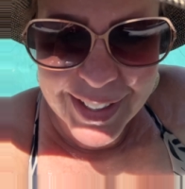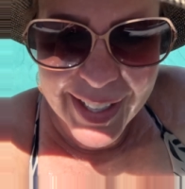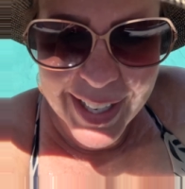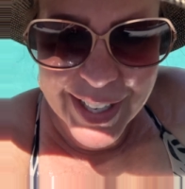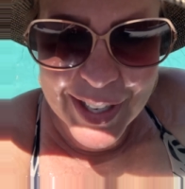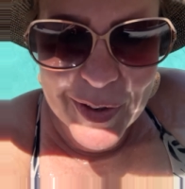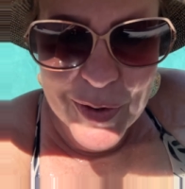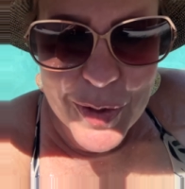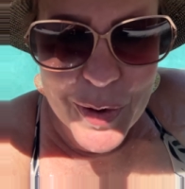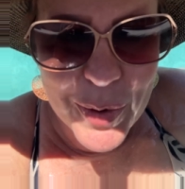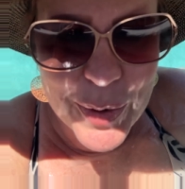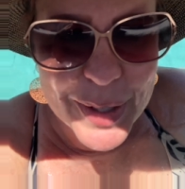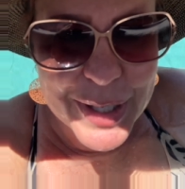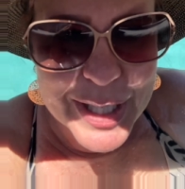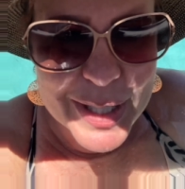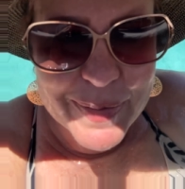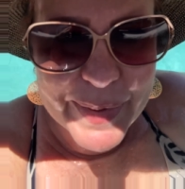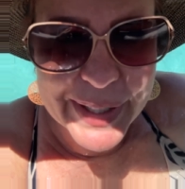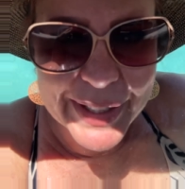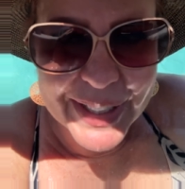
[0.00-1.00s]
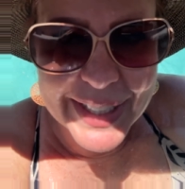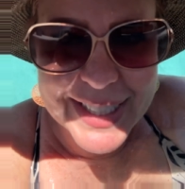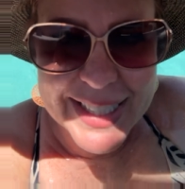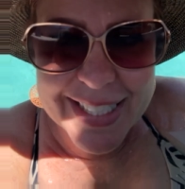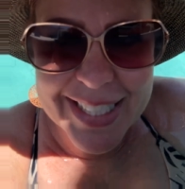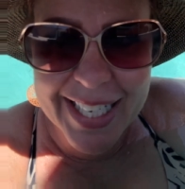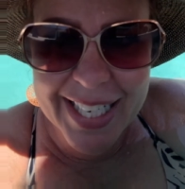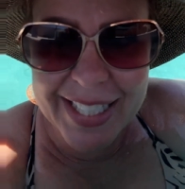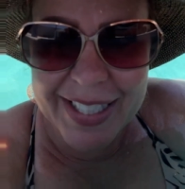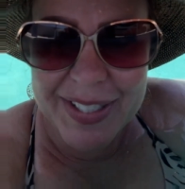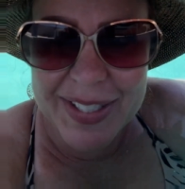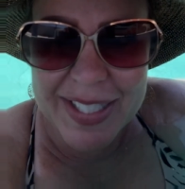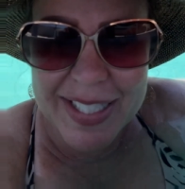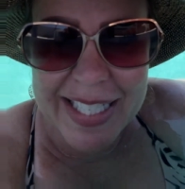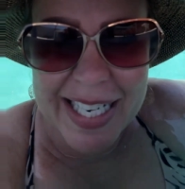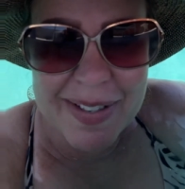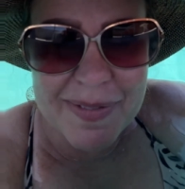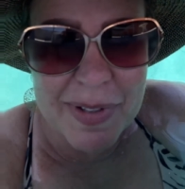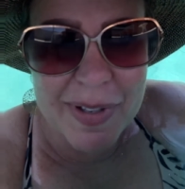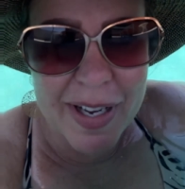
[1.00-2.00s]
hear the Holy Spirit saying there's a
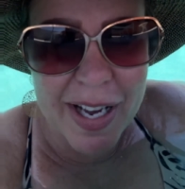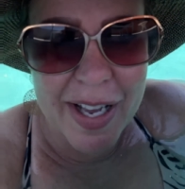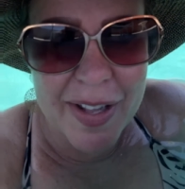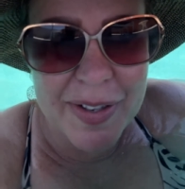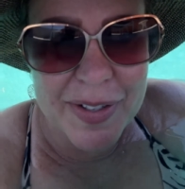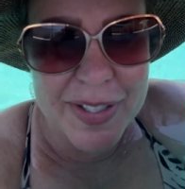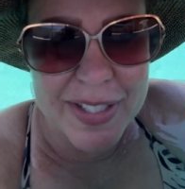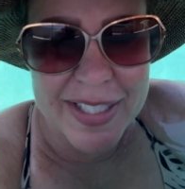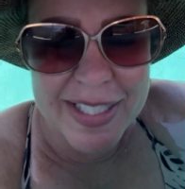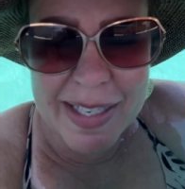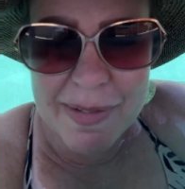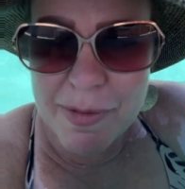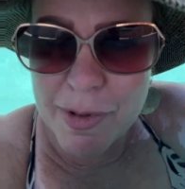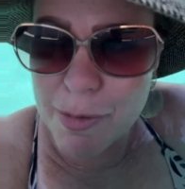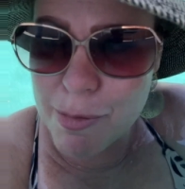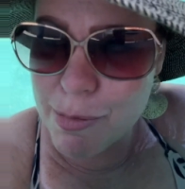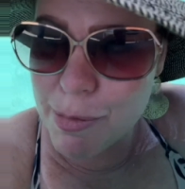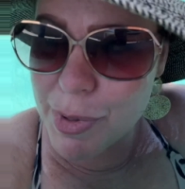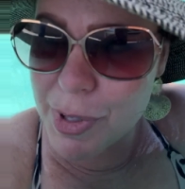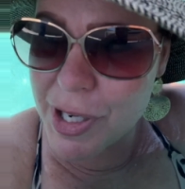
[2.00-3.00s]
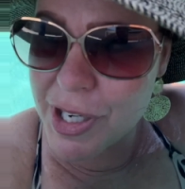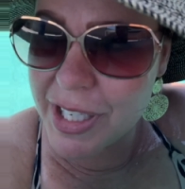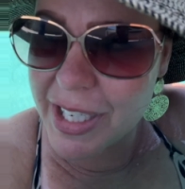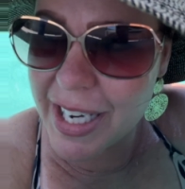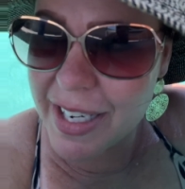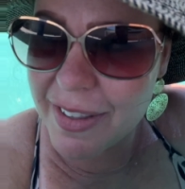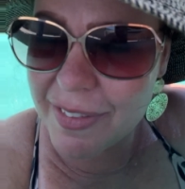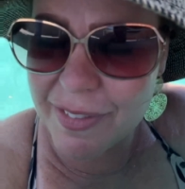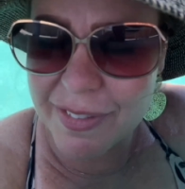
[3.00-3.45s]
name of a book. I